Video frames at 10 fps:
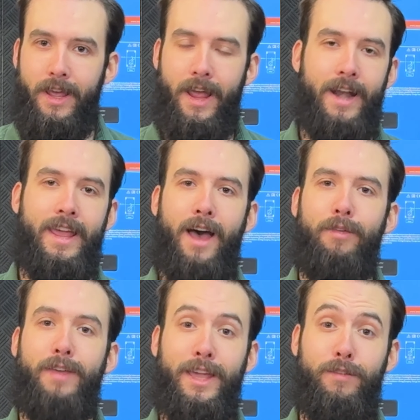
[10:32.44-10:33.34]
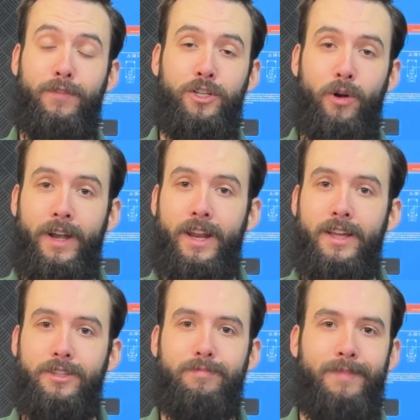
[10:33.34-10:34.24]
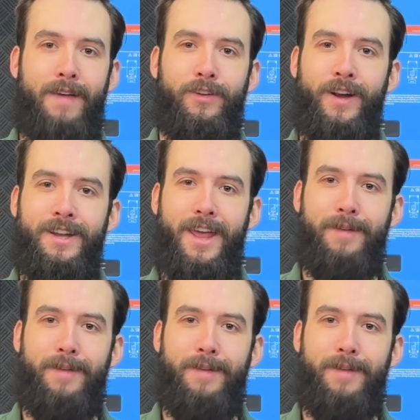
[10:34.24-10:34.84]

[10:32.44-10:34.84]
Anyhow, thank you for joining us. Have a great day.